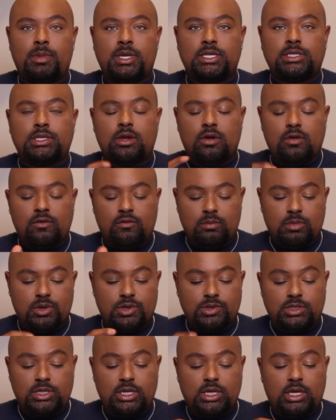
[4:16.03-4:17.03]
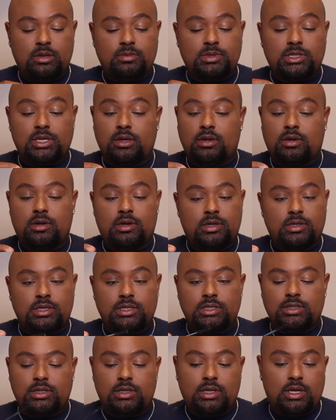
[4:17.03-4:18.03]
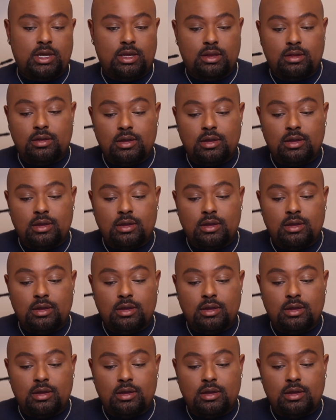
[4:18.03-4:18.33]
mascara from Marc Jacobs and call this a day.